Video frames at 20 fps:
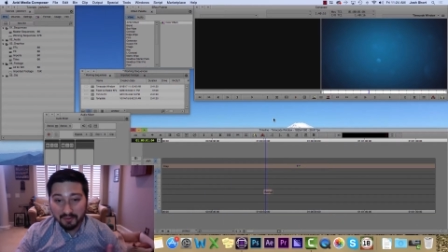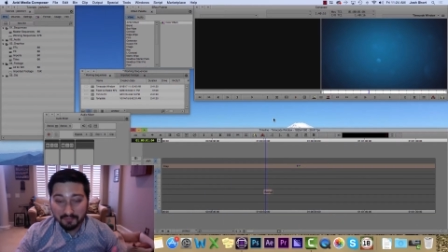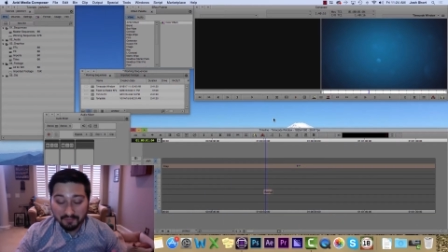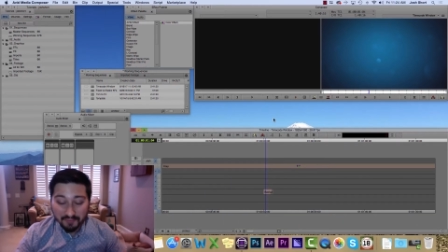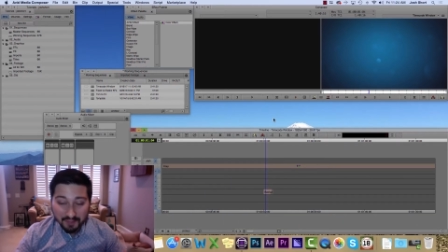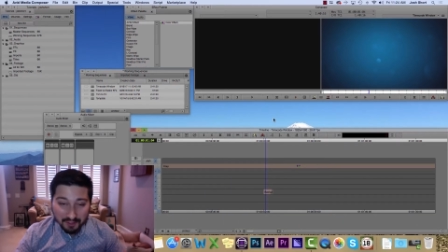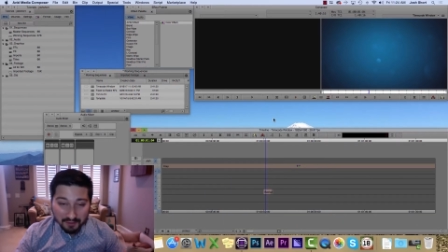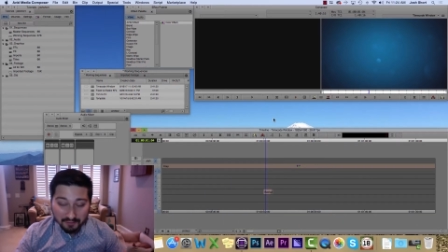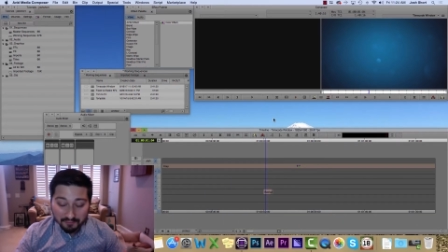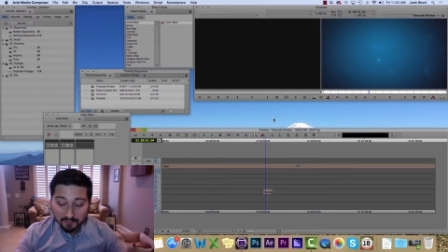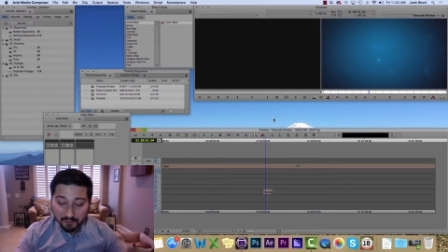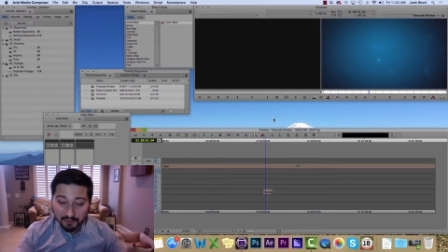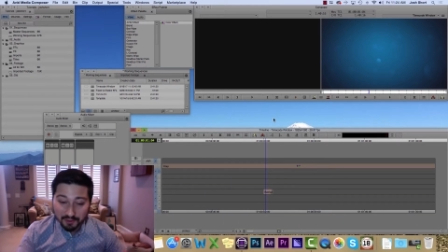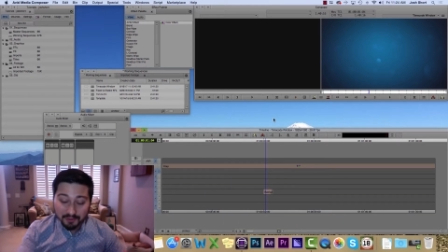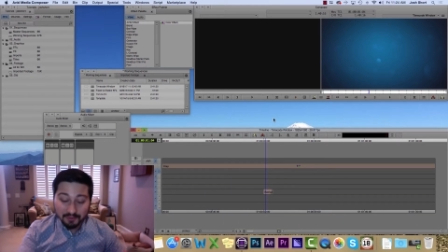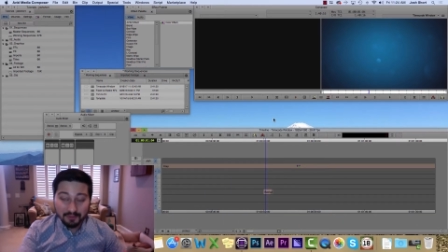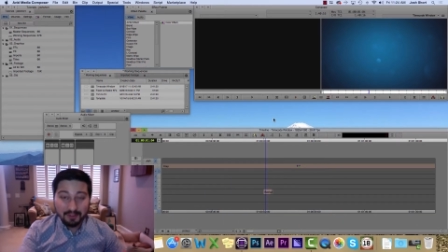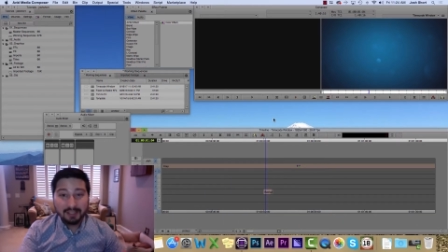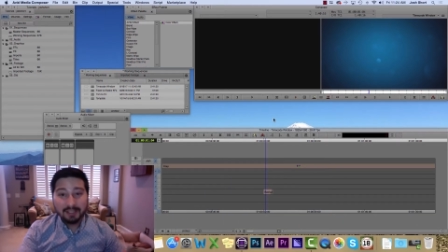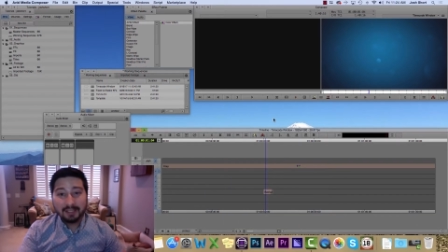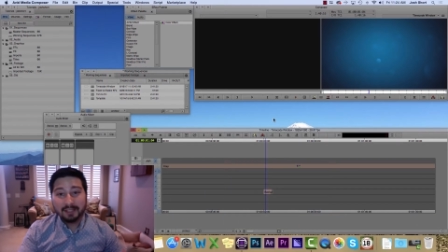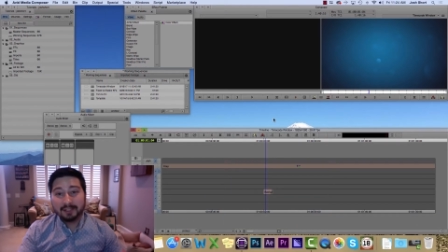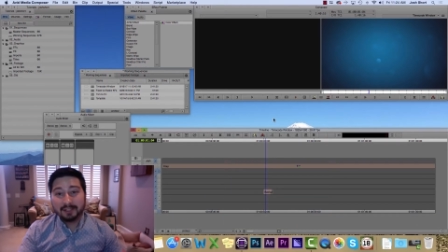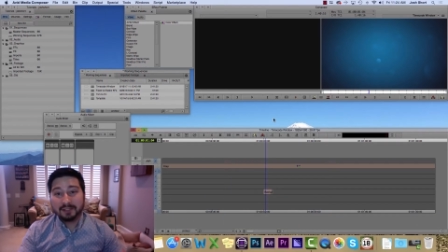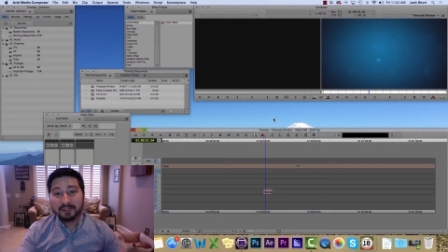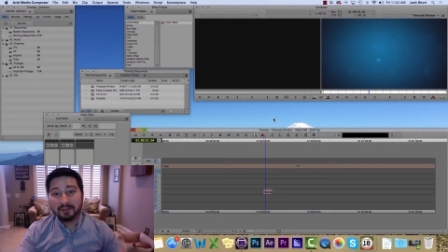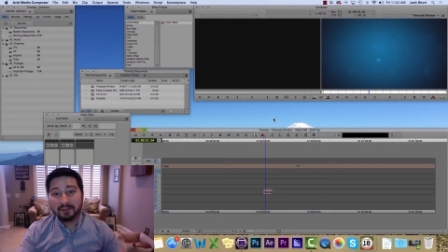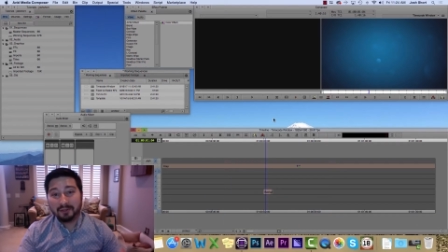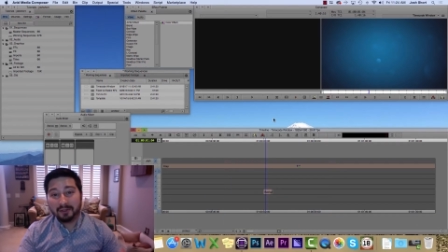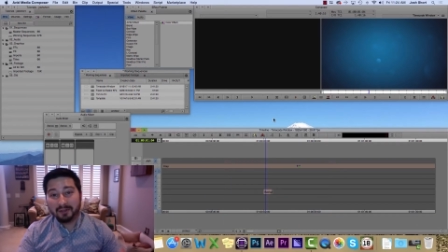video for you,
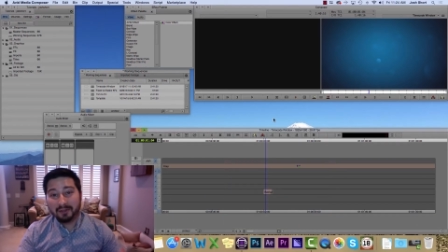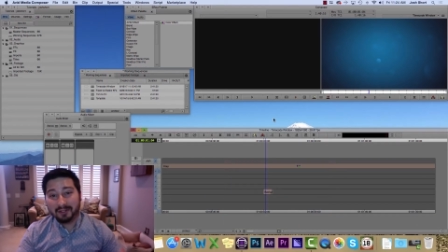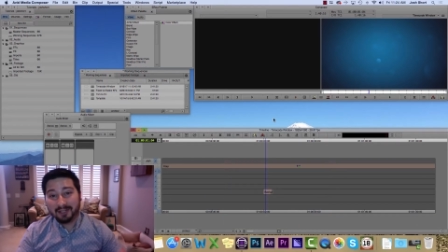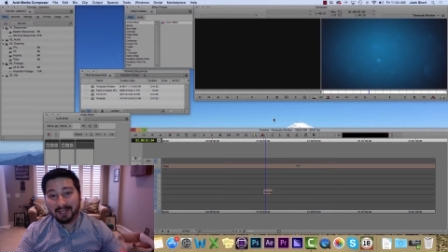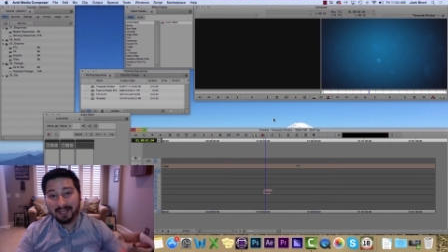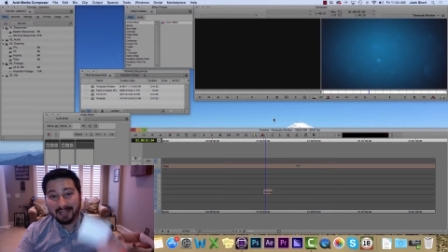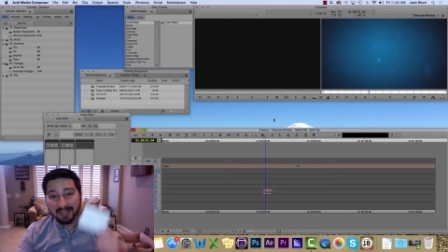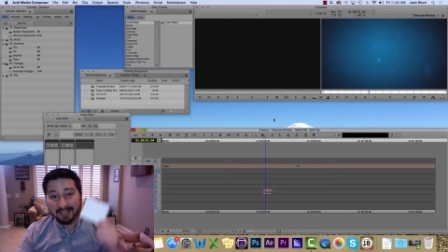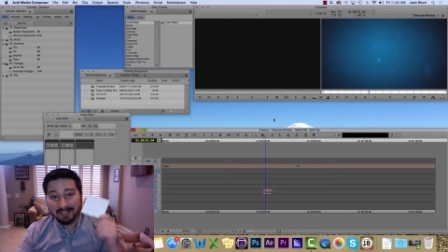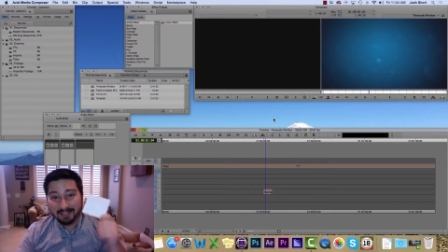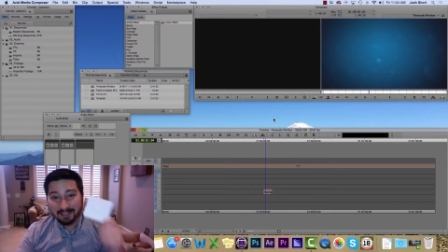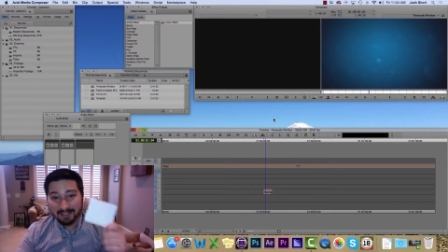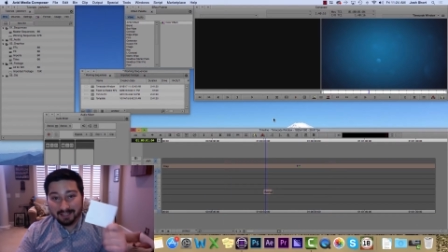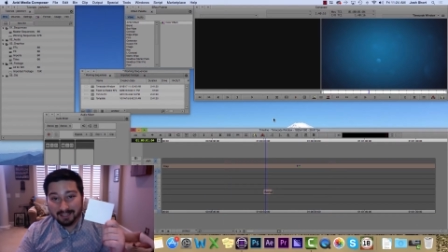so long that